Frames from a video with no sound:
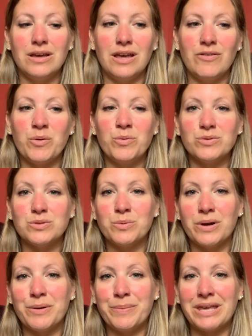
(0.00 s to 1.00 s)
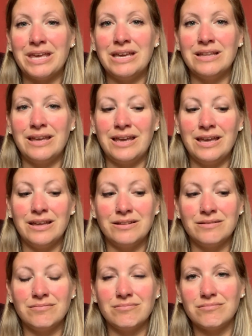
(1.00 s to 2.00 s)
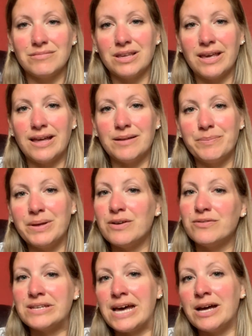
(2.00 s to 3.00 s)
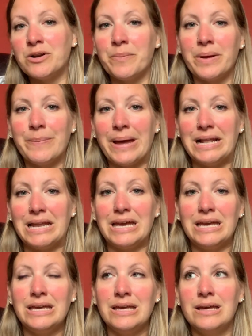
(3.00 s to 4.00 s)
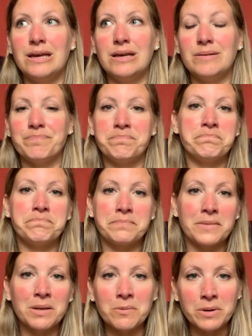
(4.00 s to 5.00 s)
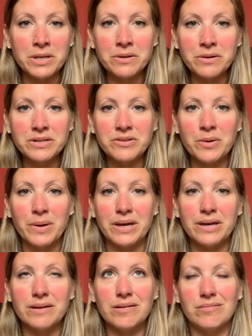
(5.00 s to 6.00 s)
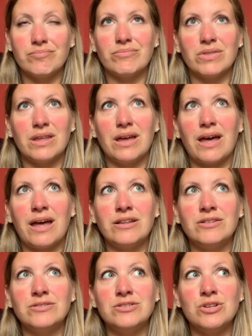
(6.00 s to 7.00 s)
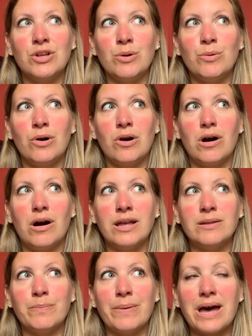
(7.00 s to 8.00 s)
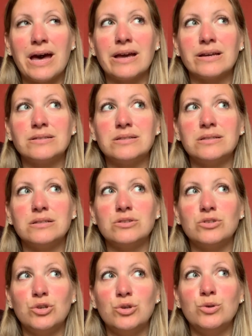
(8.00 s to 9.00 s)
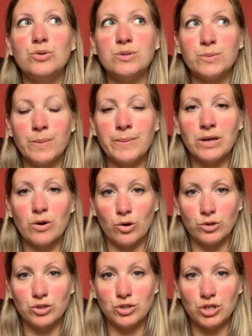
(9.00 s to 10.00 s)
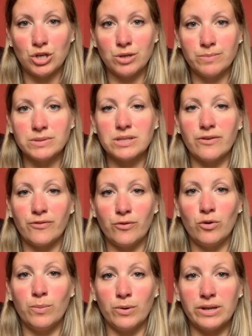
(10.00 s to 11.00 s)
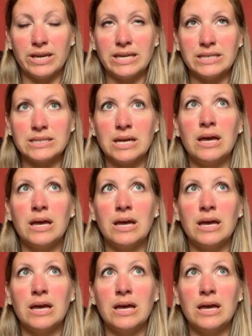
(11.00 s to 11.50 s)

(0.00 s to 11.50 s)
If I want to wear a bikini and get a bit of tan on my belly, why don't I do it? And you know what? I packed 2 swimming costumes, like full bodies,